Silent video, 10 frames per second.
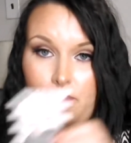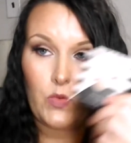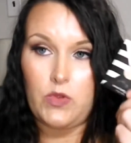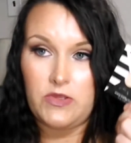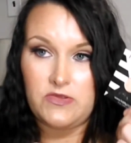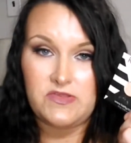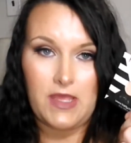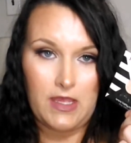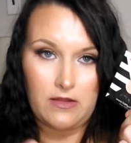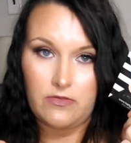well, you've
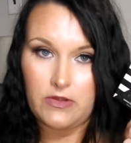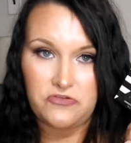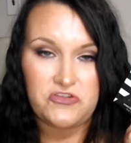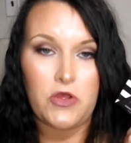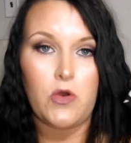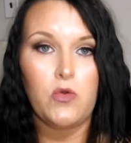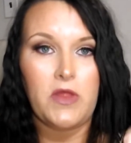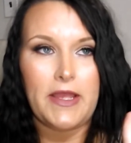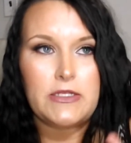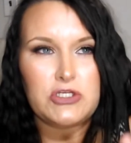seen, they're so
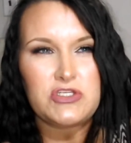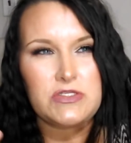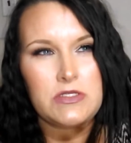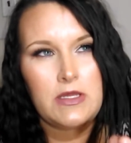like just